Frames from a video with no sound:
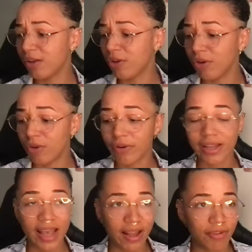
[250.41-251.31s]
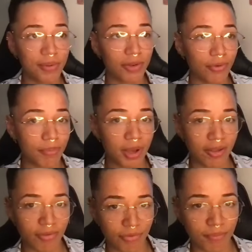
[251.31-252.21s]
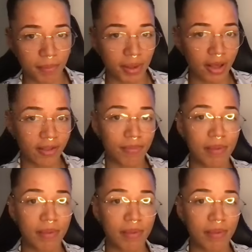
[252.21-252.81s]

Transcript: you know your attachment to a person from the past